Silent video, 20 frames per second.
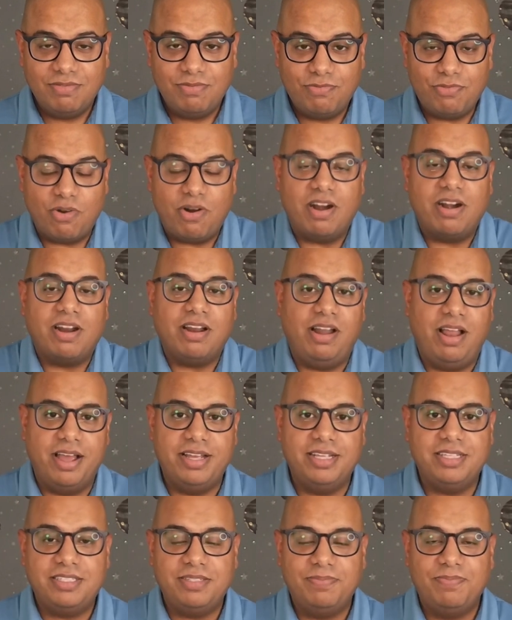for our
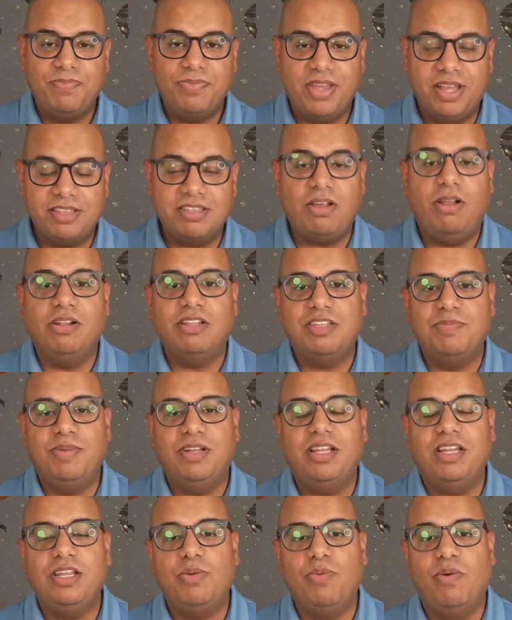clients. That's
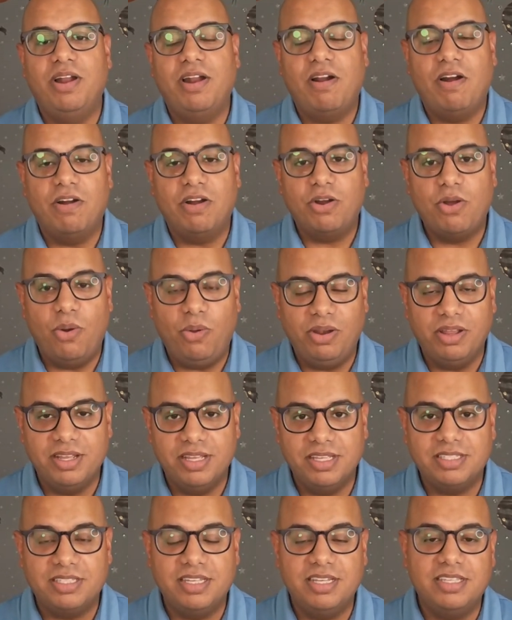ultimately what our goal
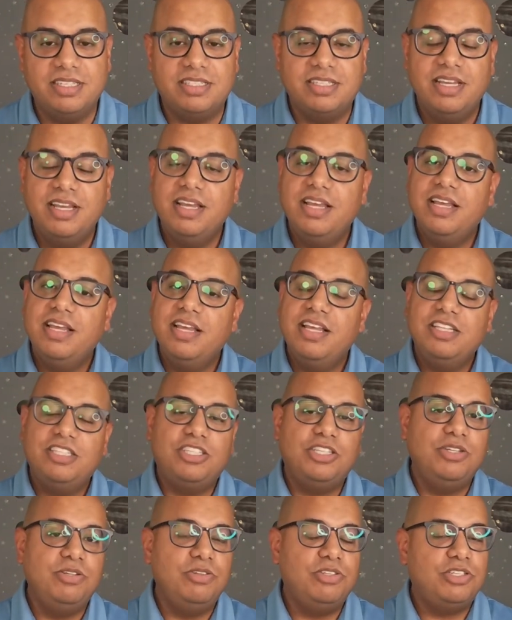is
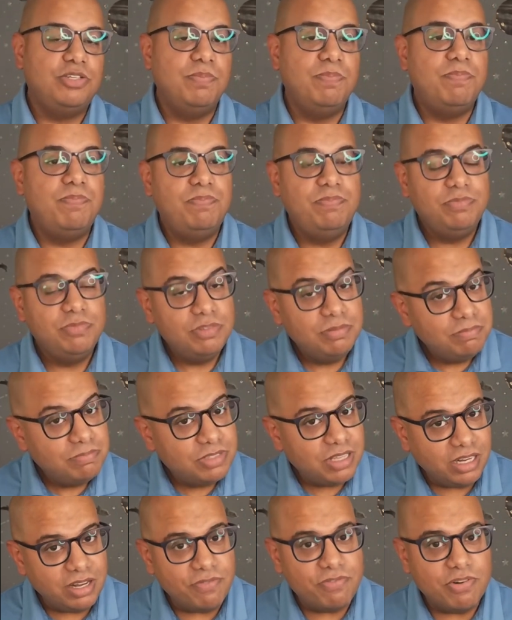to
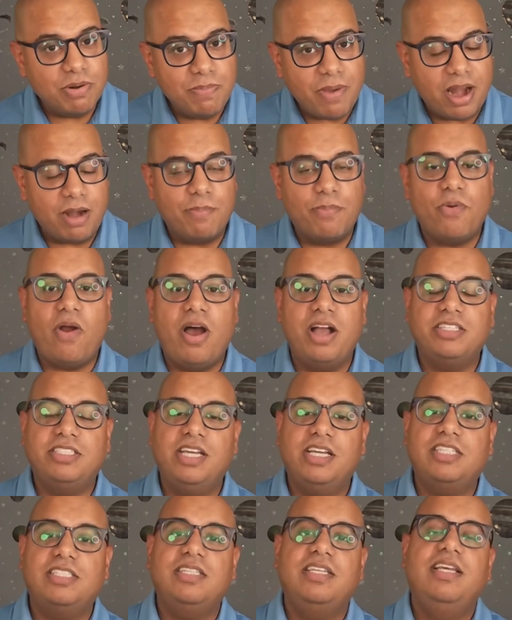deliver better
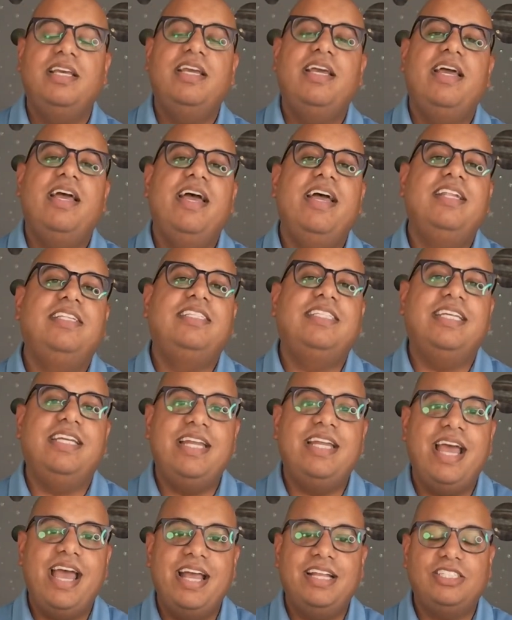projects and to
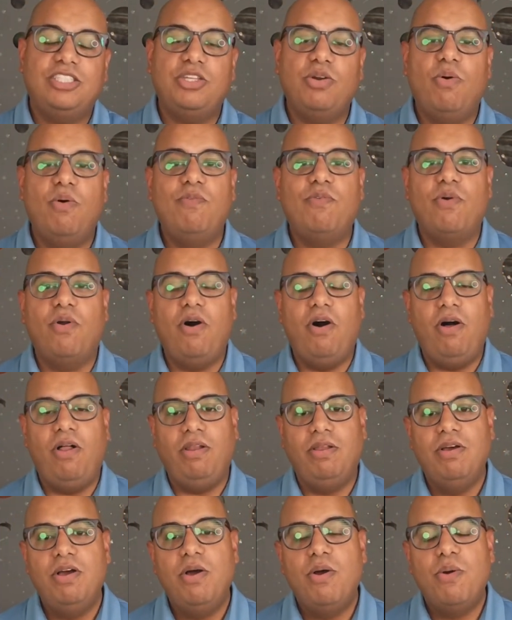enhance the
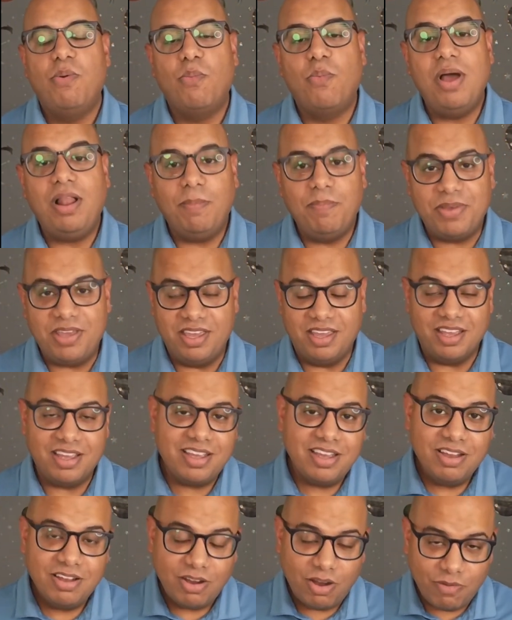overall
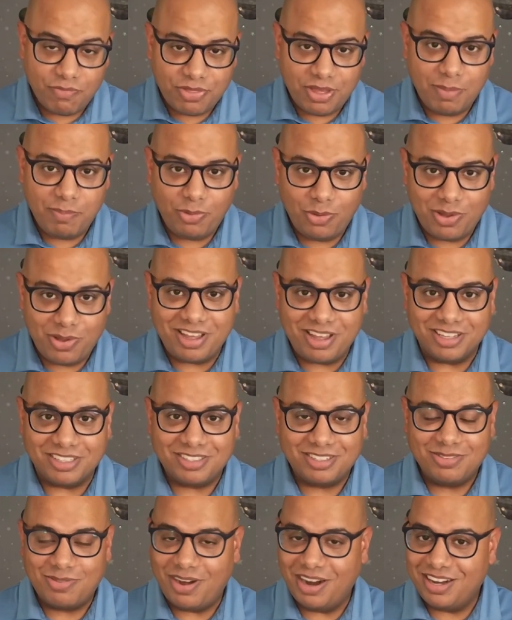well-being of the employees,
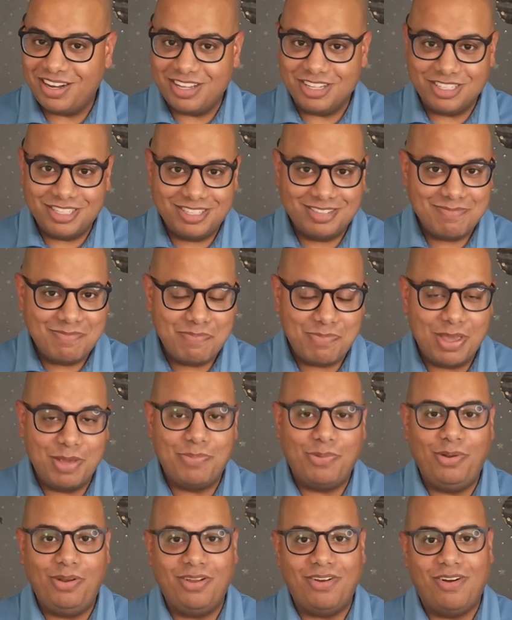right? Because
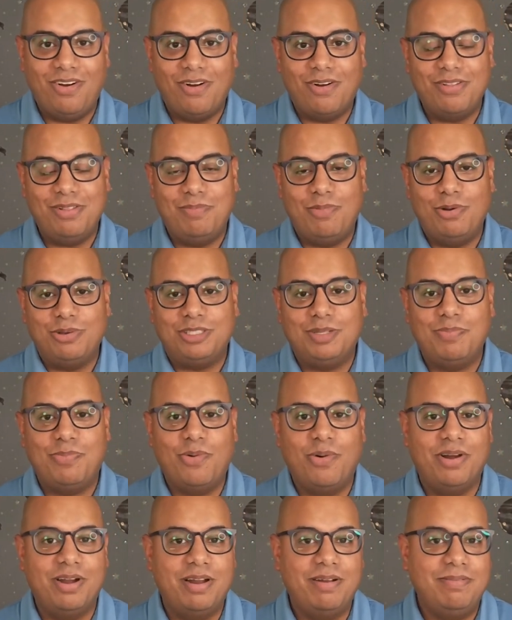people are the most
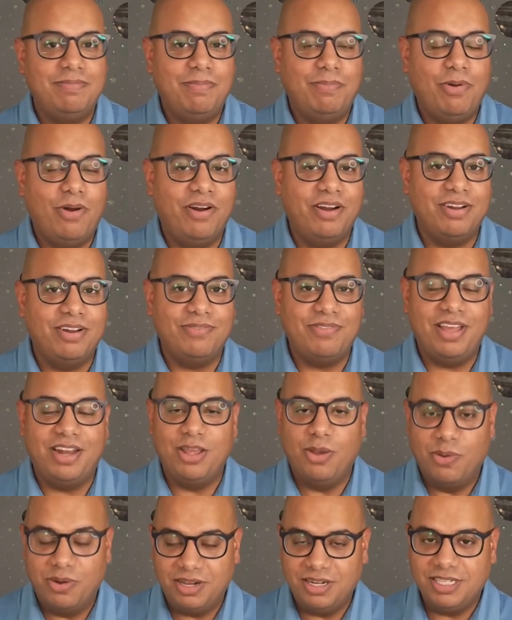important part of
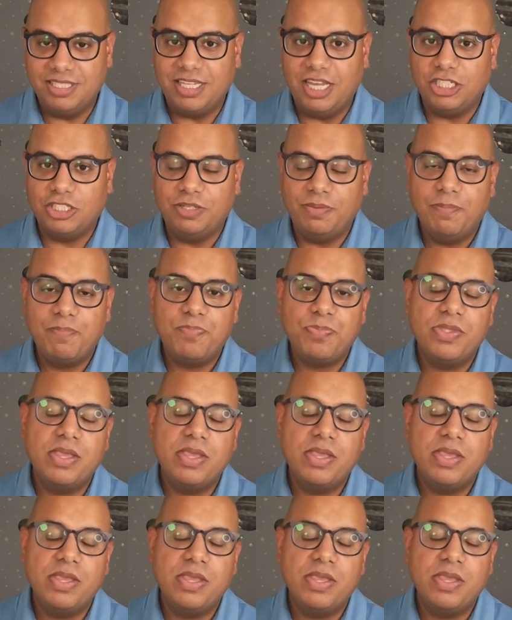any organization.